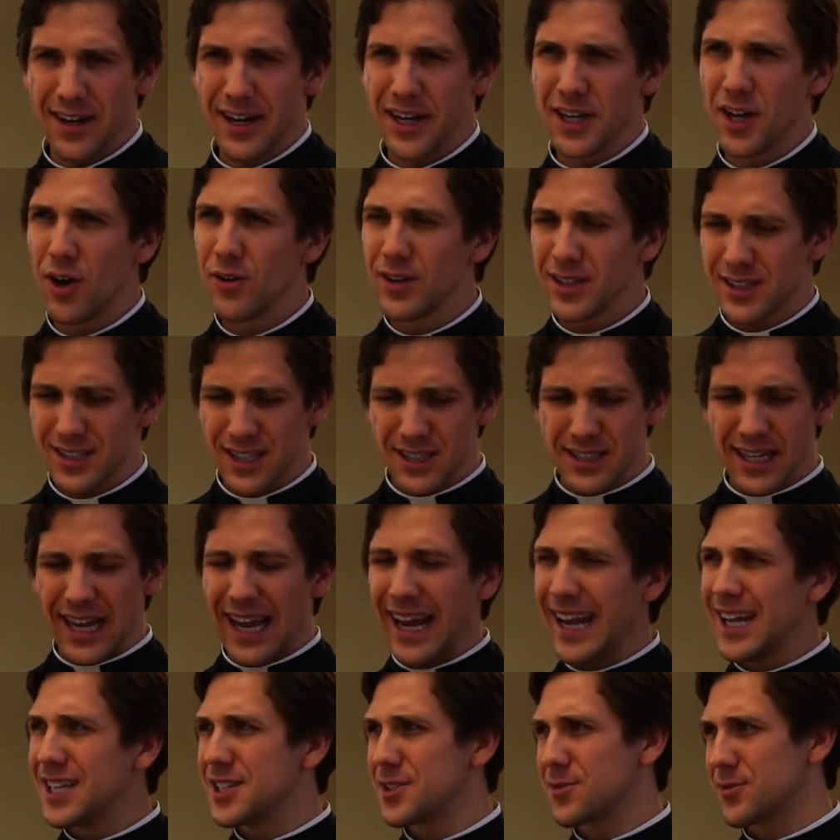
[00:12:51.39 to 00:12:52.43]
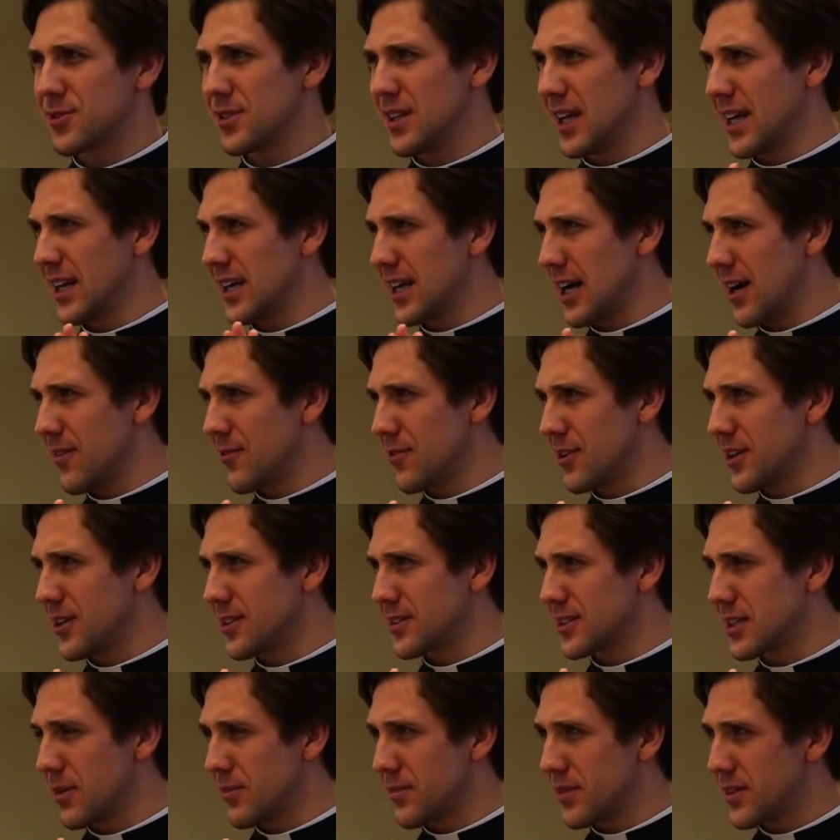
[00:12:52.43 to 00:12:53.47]
I noticed his hands were like covered in
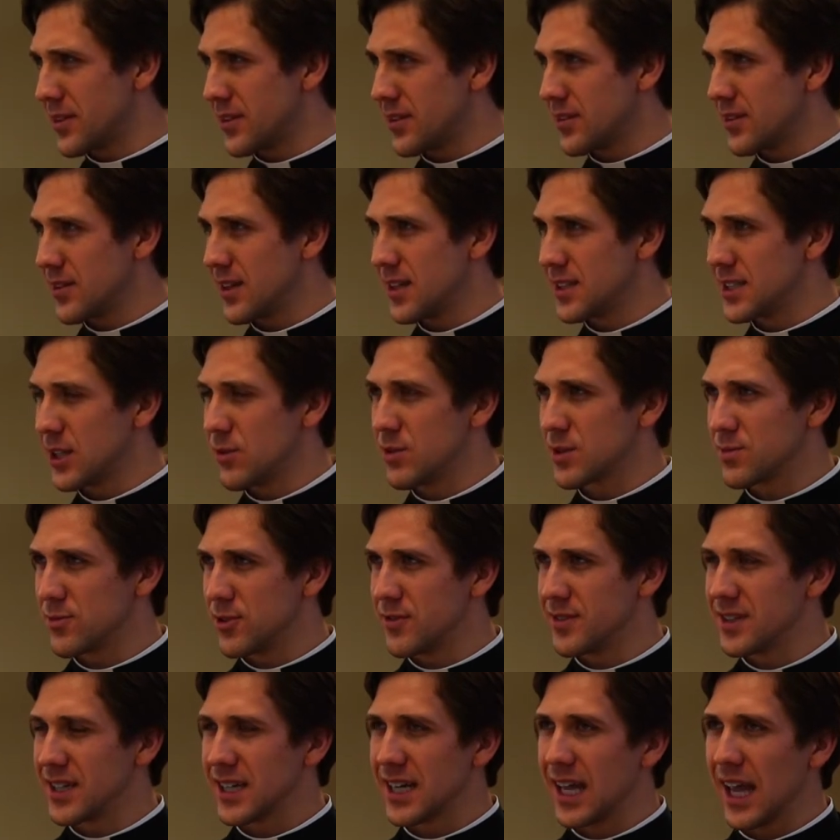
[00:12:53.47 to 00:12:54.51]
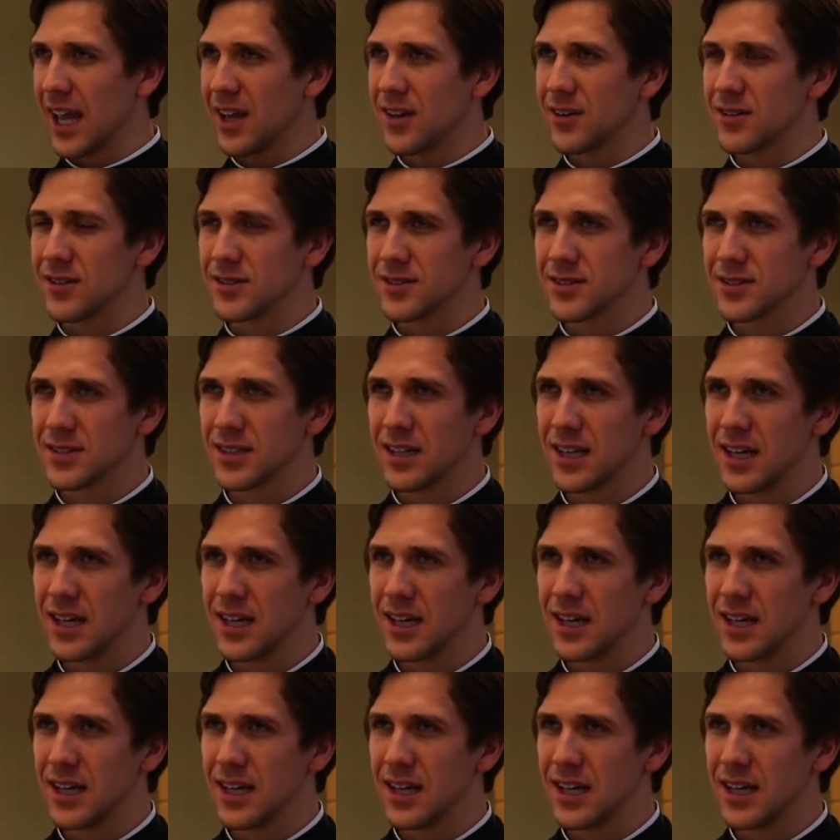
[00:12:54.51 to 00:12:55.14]
something as he was moving the candles.